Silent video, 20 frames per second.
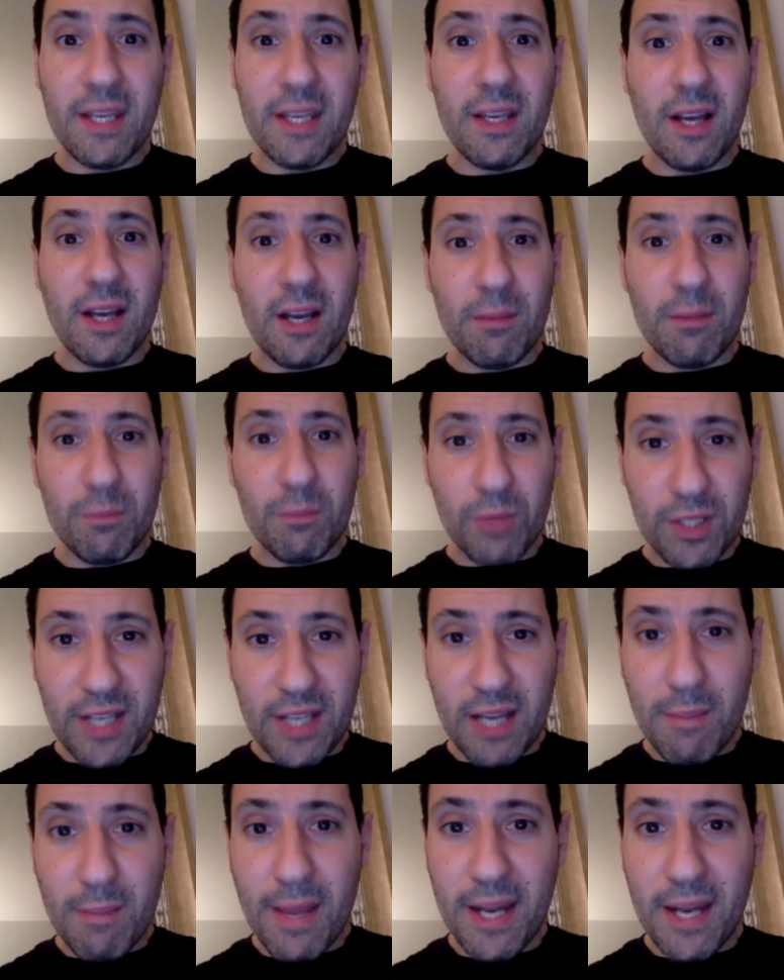I'm
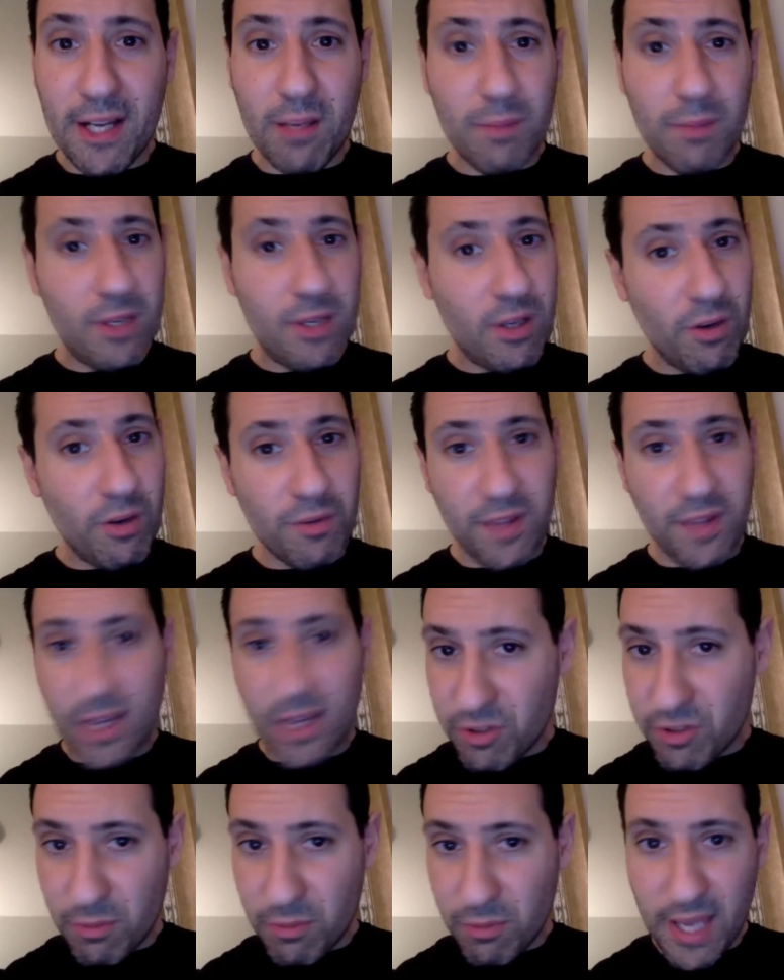pre-diabetic. I'm going to go for the ice
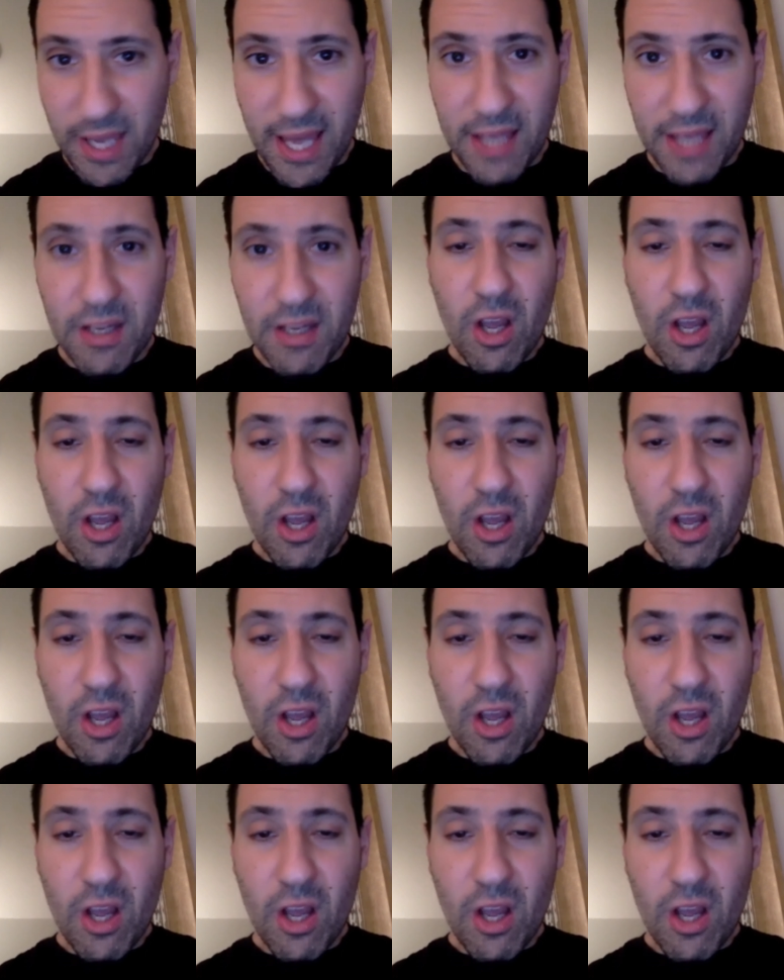cream again.